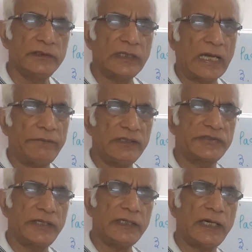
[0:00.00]
I will
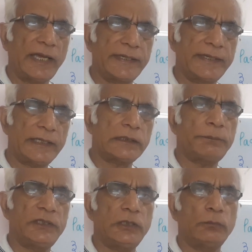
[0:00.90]
say I get up
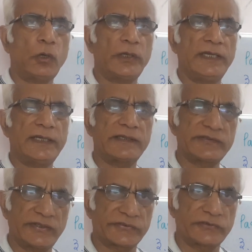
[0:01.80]
in the morning at
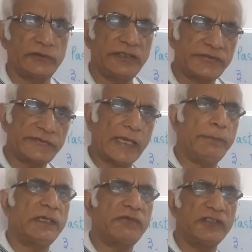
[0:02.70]
6. This is a
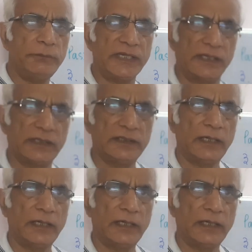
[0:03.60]
habit with me.